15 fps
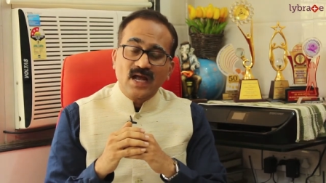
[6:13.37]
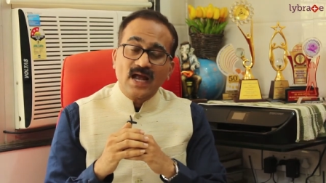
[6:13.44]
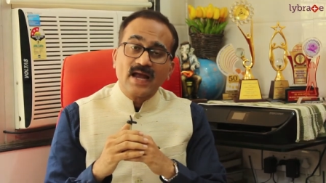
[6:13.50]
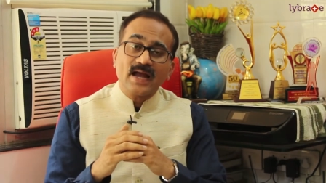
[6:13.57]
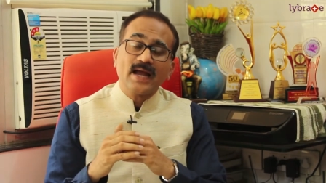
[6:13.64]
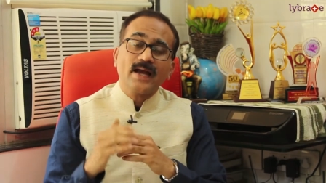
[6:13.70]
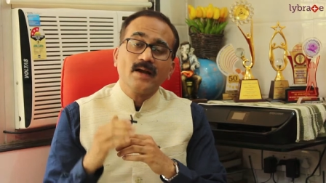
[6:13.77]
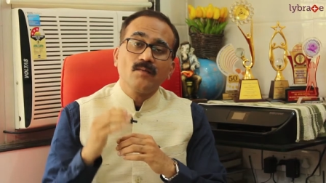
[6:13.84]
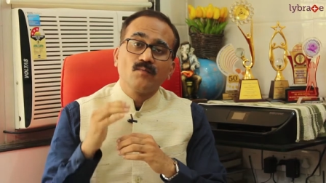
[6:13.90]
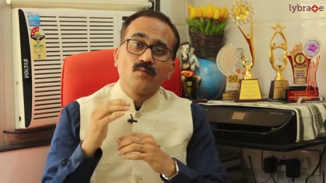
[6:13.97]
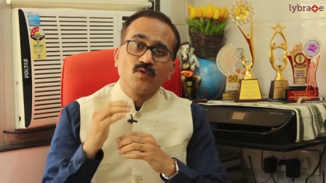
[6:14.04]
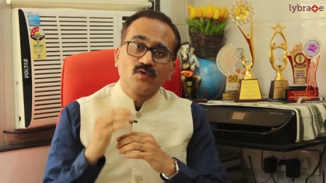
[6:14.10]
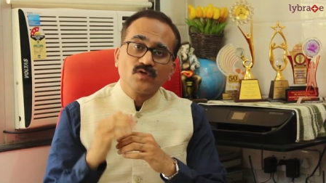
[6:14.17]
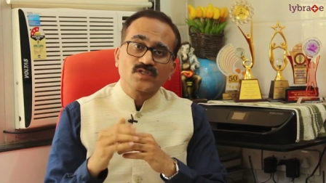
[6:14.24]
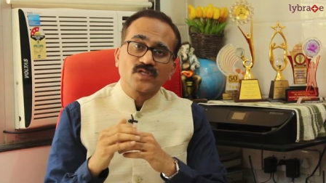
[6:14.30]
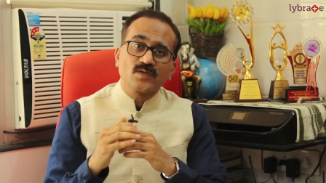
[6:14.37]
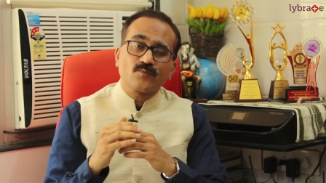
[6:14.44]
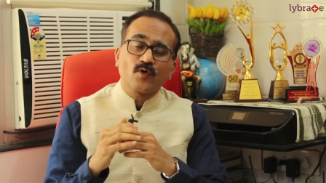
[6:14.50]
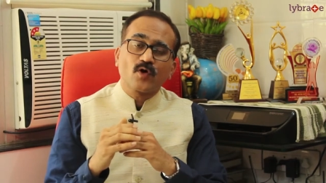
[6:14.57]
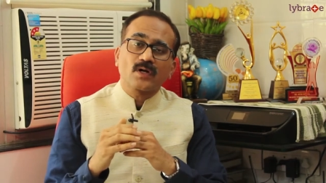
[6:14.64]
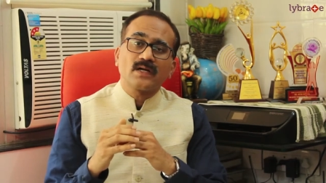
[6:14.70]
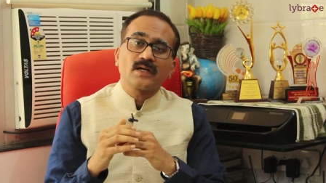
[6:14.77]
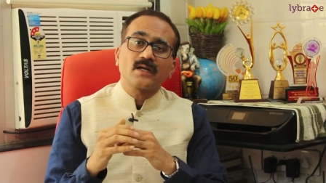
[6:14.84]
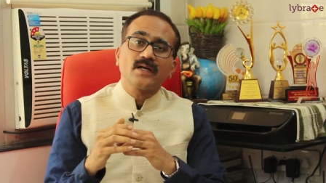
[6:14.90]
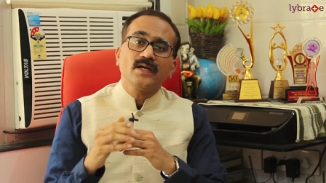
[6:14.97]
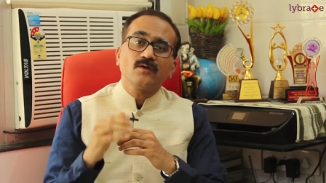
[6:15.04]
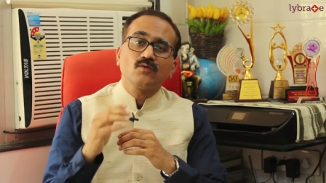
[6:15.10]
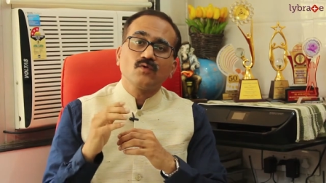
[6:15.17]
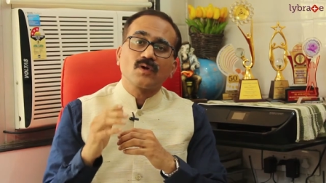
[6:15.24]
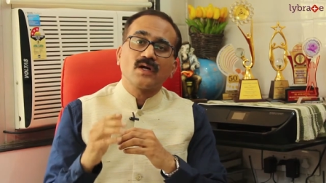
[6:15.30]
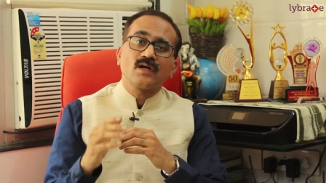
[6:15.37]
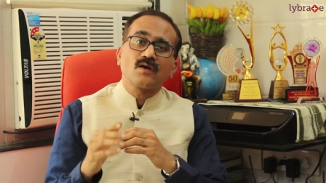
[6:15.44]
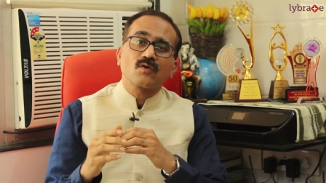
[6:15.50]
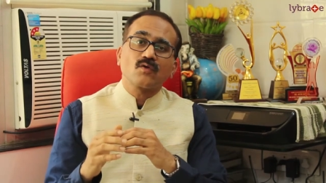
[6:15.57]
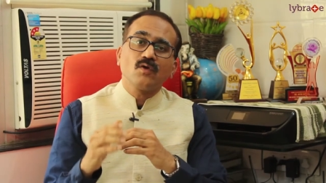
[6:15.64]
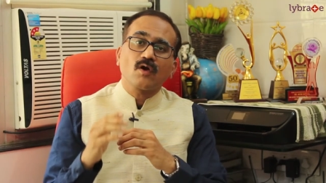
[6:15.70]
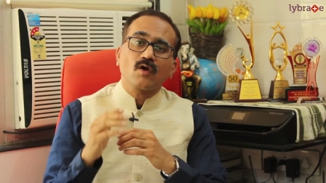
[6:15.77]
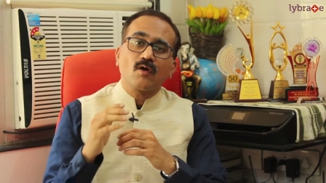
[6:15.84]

and most importantly to control